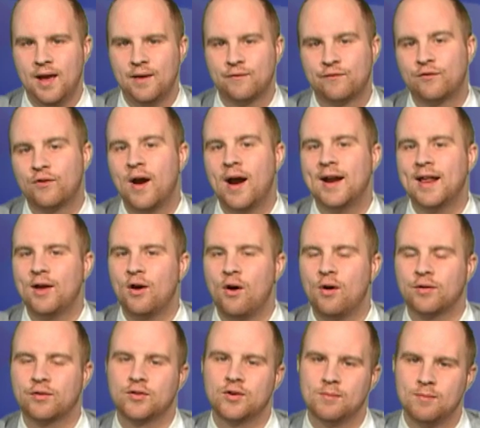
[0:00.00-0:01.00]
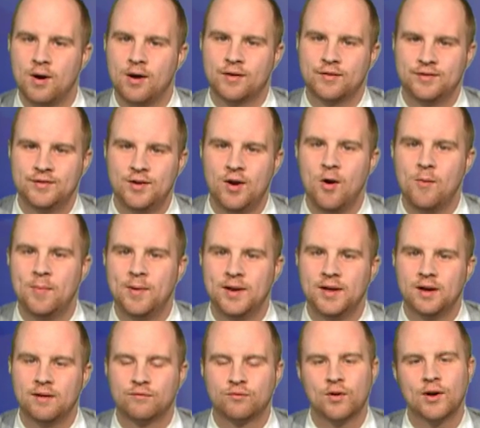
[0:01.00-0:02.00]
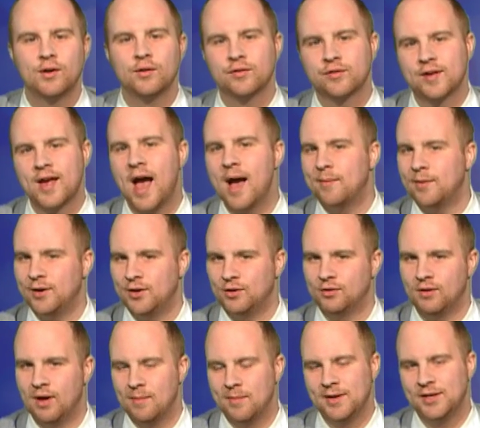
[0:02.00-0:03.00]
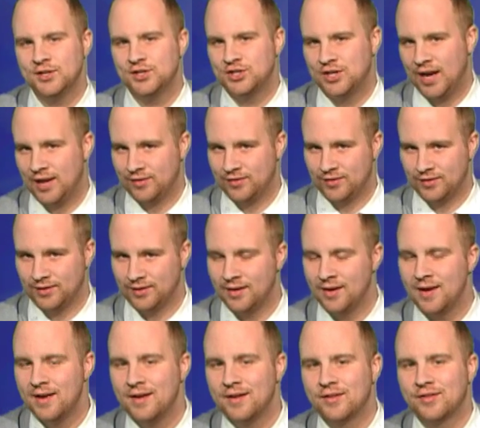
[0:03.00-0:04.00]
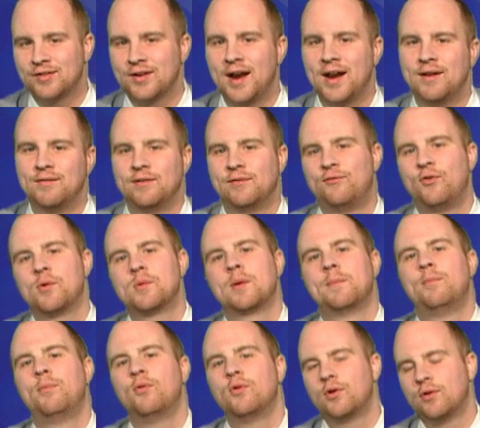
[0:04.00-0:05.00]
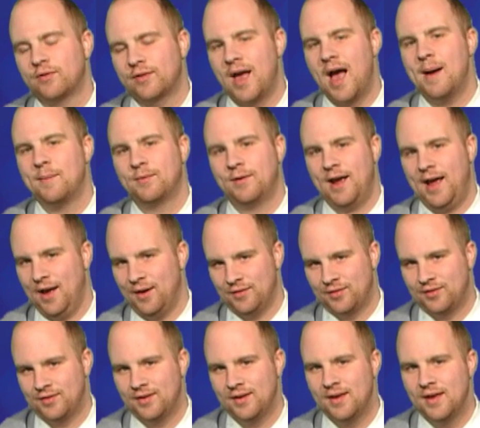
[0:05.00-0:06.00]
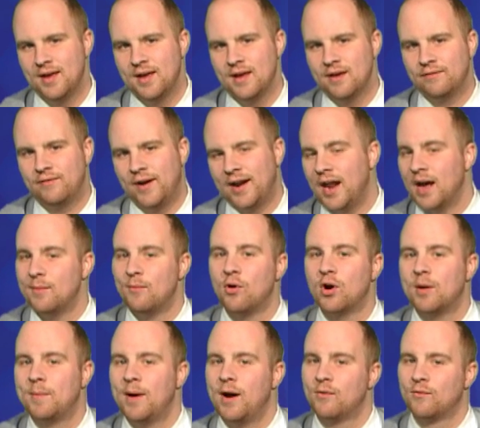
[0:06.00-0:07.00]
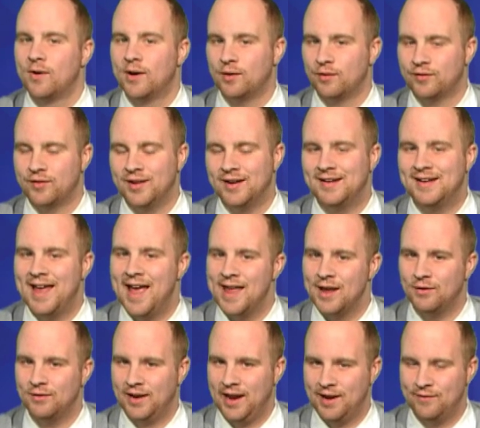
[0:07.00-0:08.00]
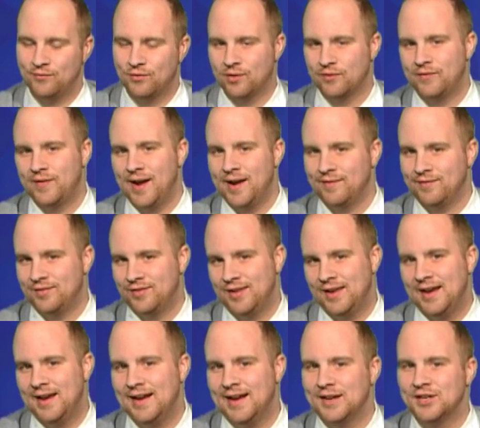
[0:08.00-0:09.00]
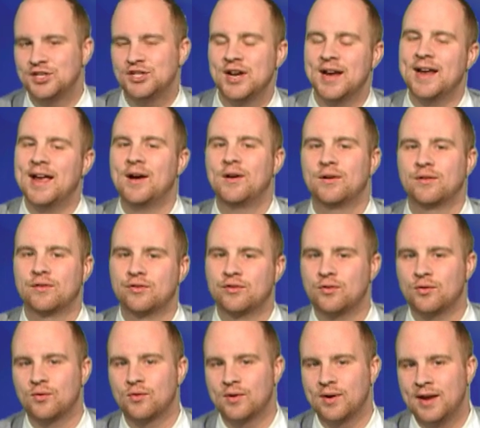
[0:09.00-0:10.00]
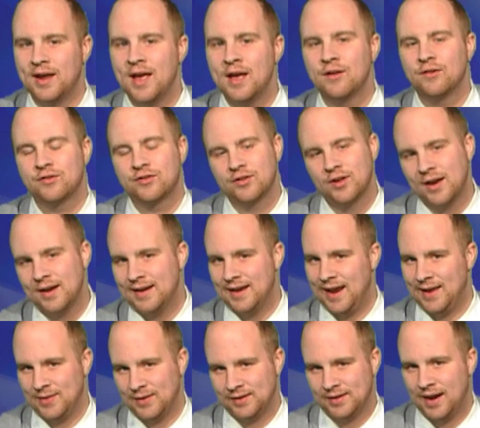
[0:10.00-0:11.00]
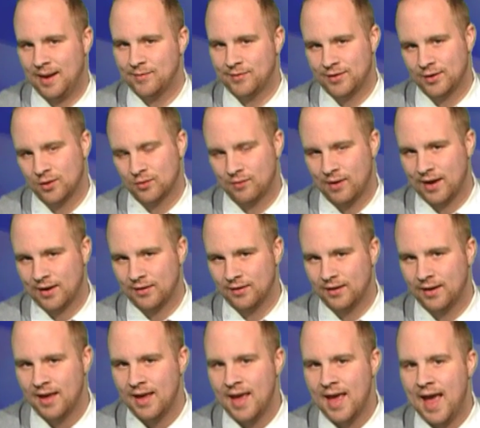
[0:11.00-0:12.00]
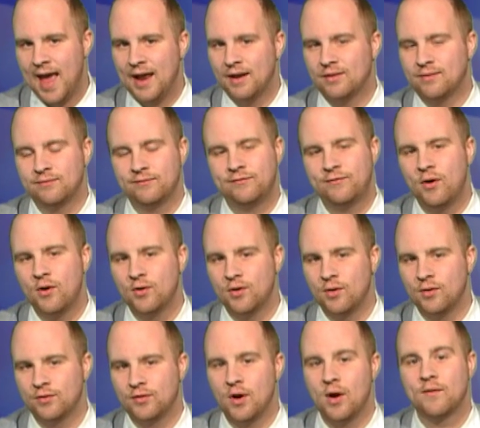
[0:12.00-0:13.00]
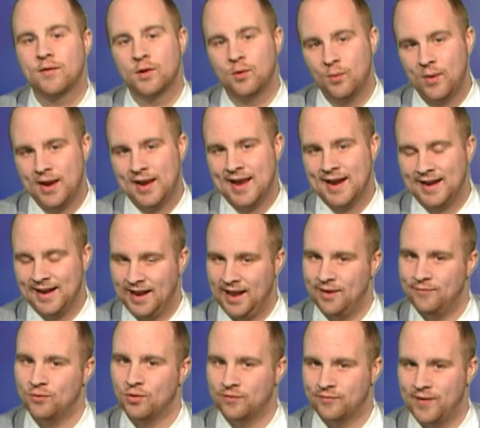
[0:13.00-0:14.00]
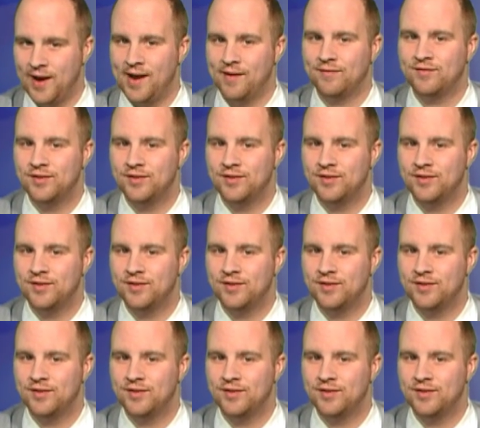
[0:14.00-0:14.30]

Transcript: And Friday also marks the opening of Riddle's Comedy Club in Chester, site of the former Bordeaux Opera House. Find out more about Riddles today on 845 Scene and check out a story Sunday in the Times Herald Record and some photos over the weekend at 845